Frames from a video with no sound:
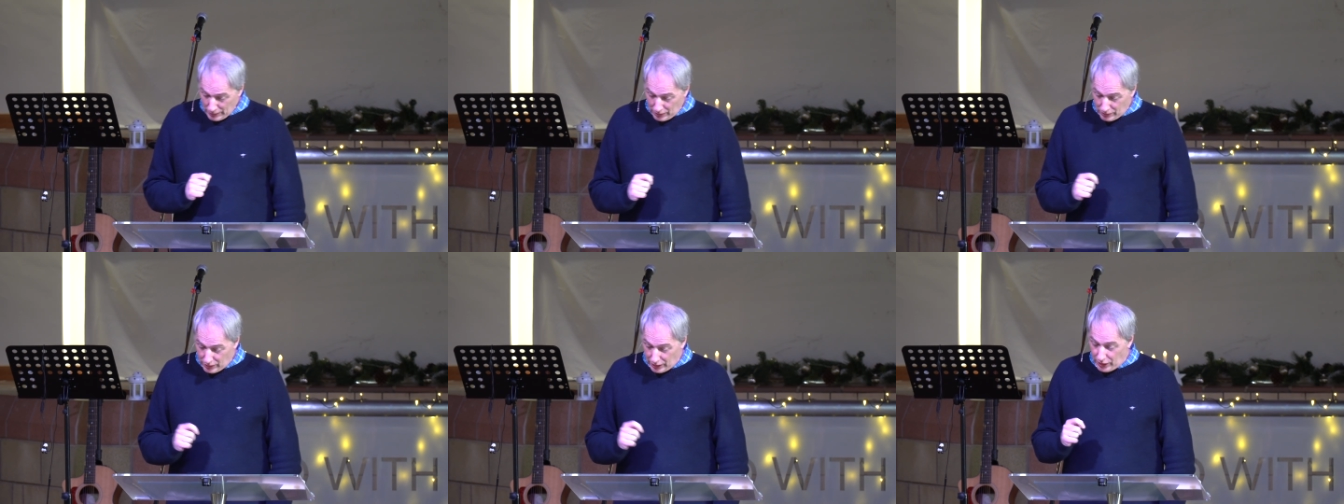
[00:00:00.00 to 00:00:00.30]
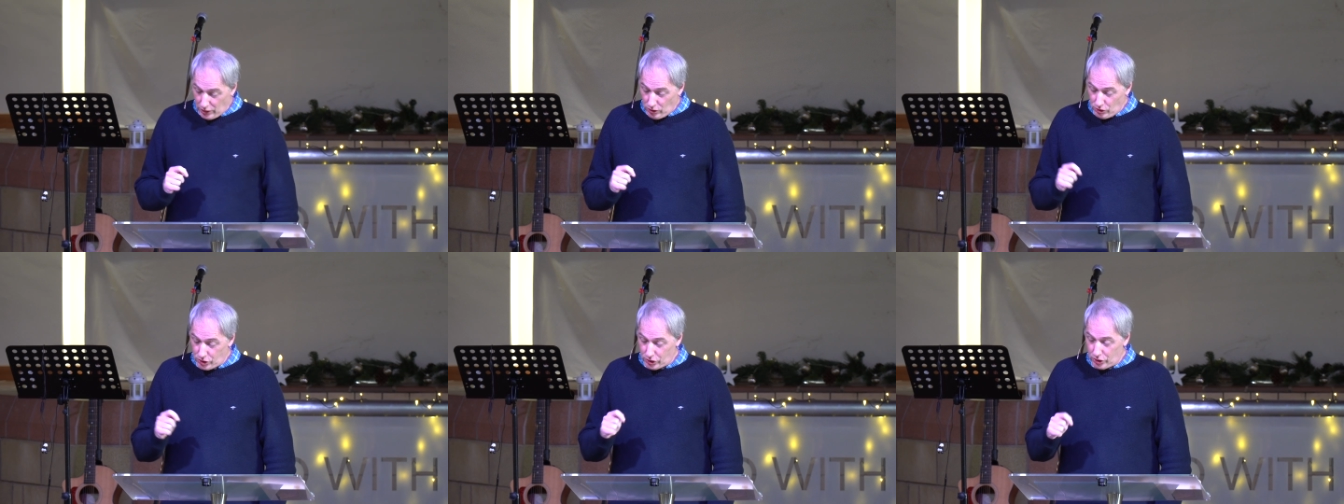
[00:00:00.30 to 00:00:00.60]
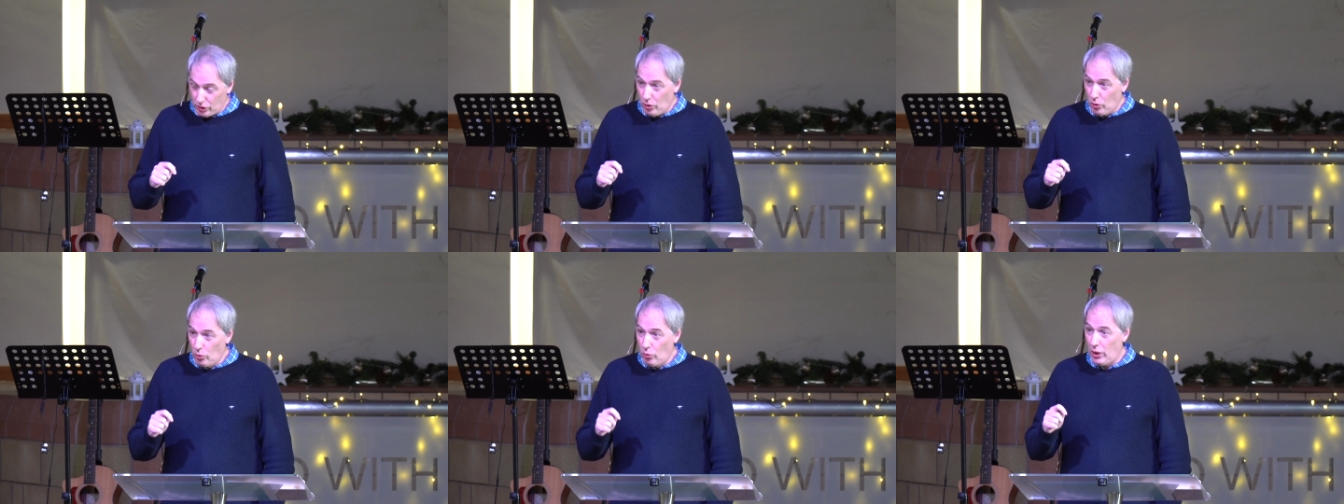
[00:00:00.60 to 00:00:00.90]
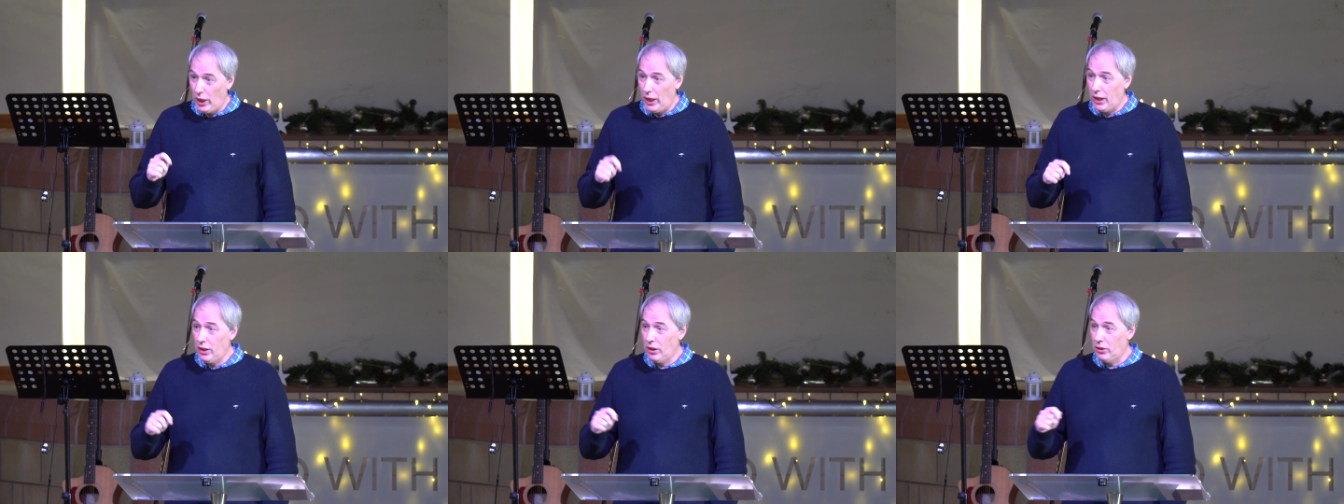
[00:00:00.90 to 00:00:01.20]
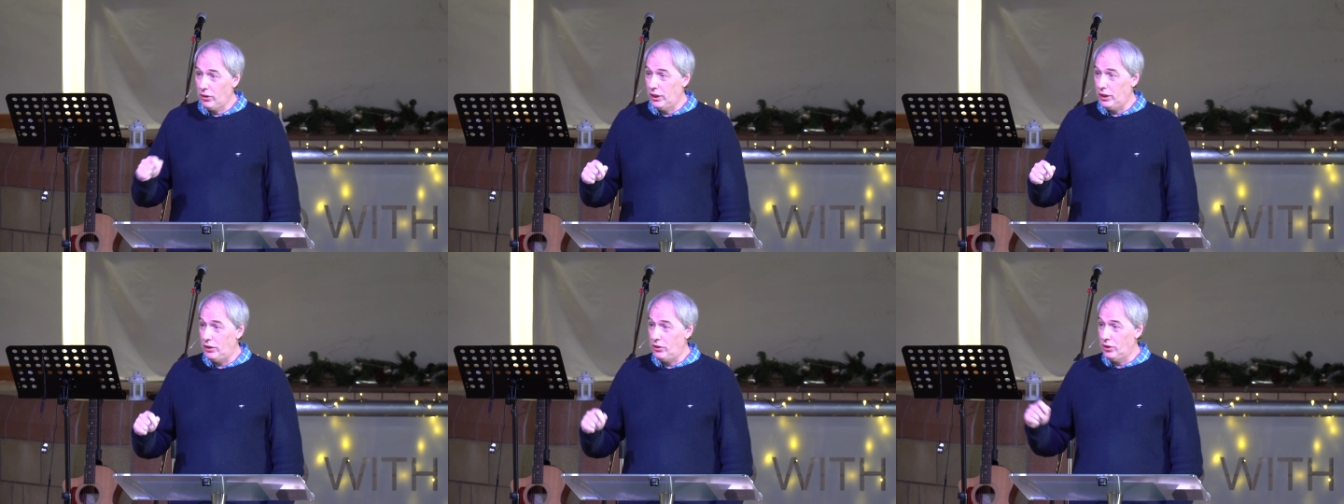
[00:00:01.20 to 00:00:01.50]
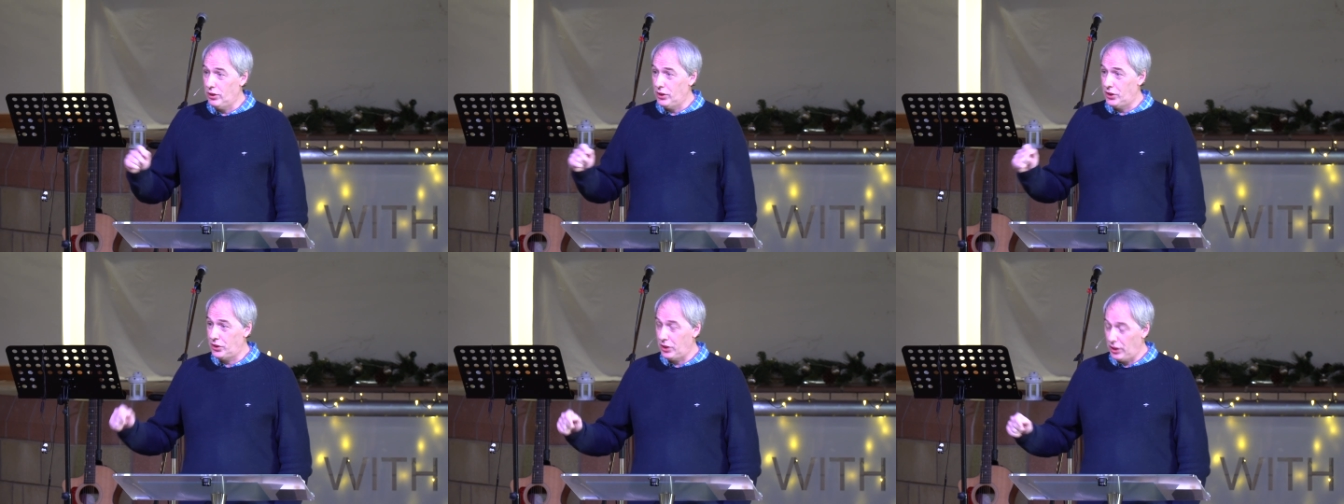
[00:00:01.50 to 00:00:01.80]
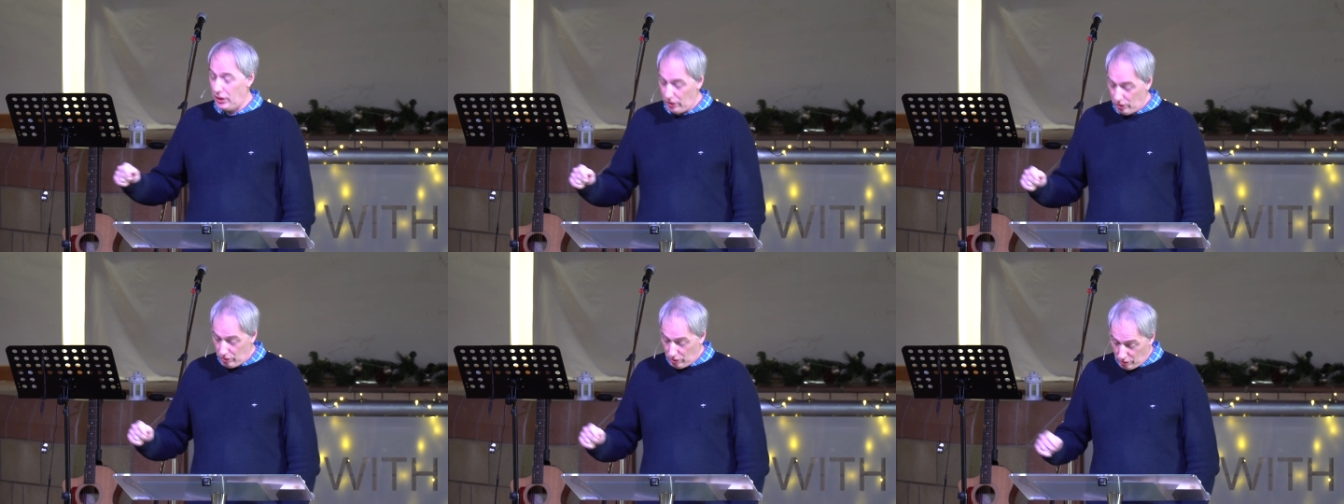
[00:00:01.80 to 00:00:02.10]
that he used to go regularly to the
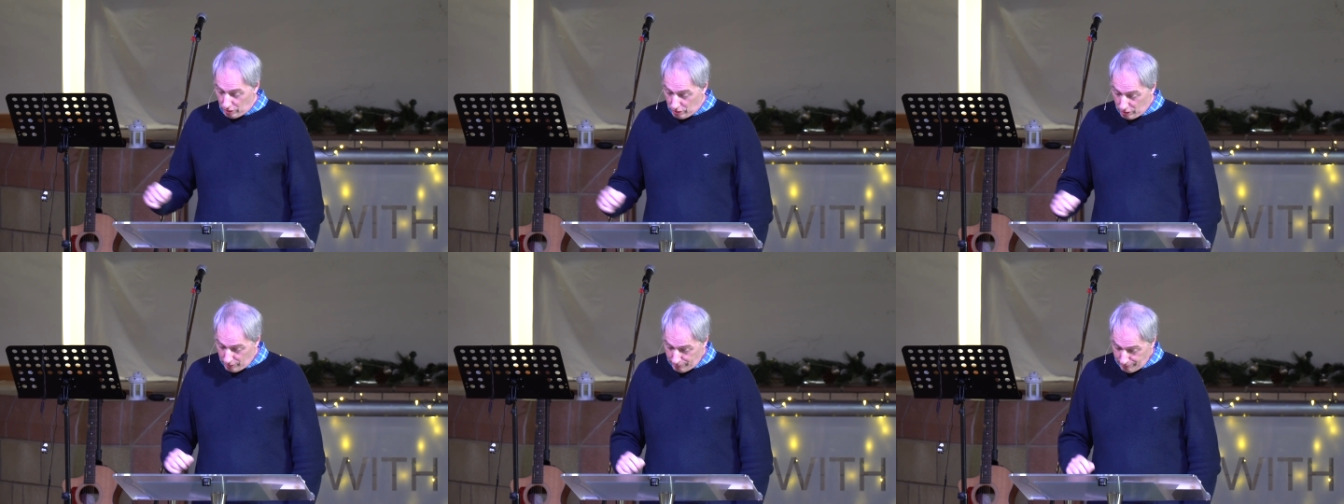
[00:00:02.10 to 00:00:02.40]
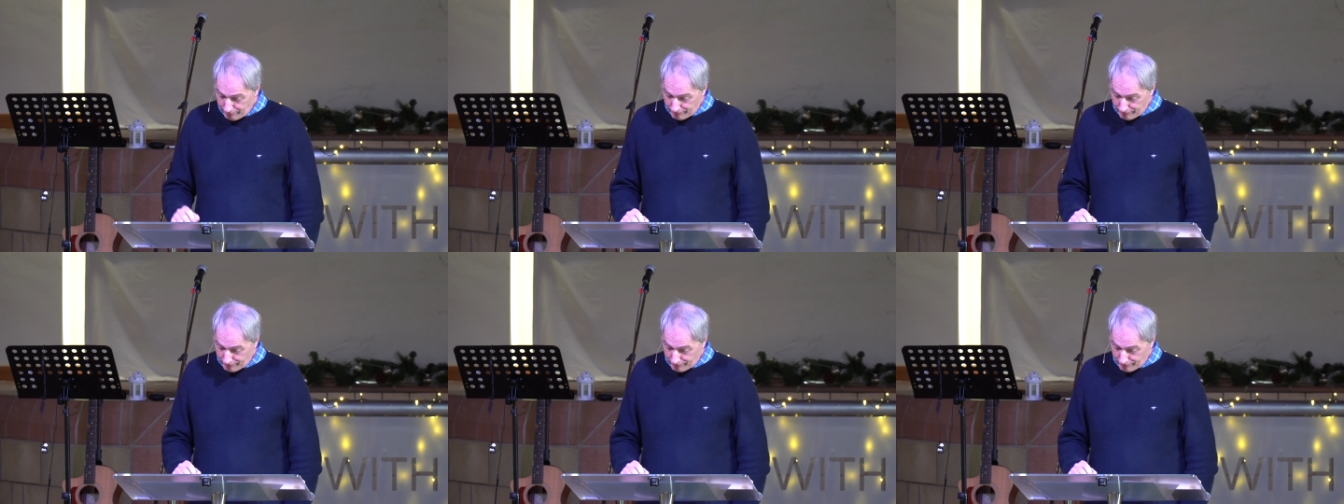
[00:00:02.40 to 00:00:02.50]
synagogue